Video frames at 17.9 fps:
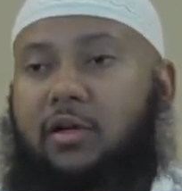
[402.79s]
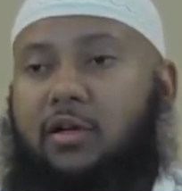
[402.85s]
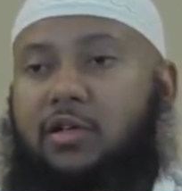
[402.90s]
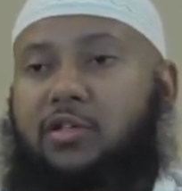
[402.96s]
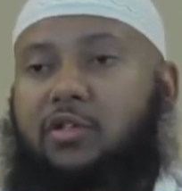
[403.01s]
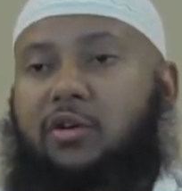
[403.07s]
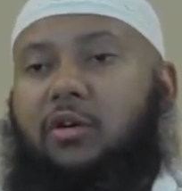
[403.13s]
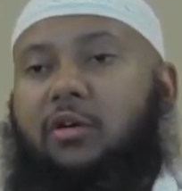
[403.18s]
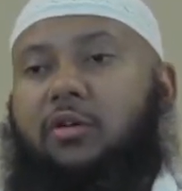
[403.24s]

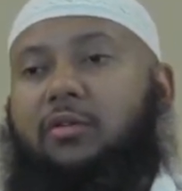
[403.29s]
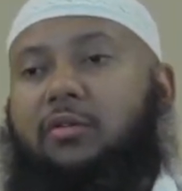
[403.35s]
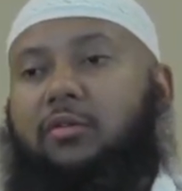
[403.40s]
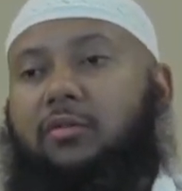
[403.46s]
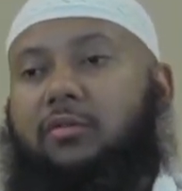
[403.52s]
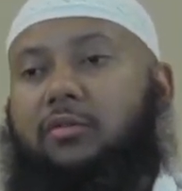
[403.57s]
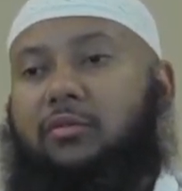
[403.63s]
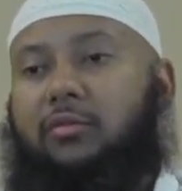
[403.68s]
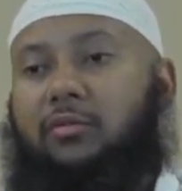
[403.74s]
So,
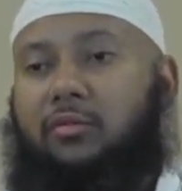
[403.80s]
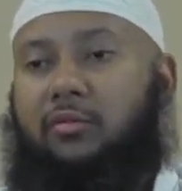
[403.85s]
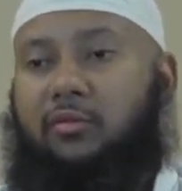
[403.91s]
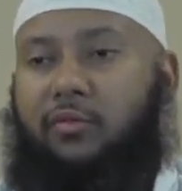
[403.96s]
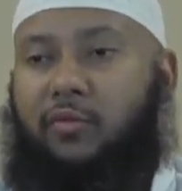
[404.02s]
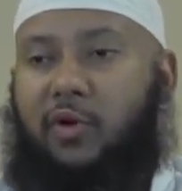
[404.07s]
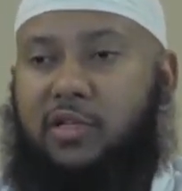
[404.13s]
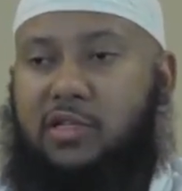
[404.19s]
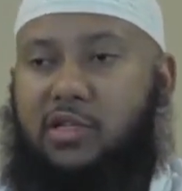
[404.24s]

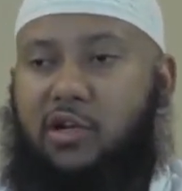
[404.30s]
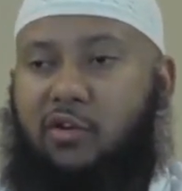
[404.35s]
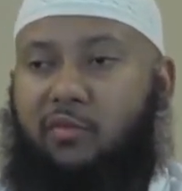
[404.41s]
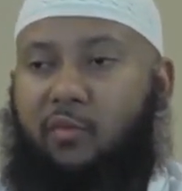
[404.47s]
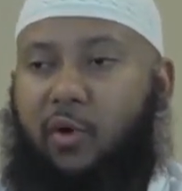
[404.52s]
first day of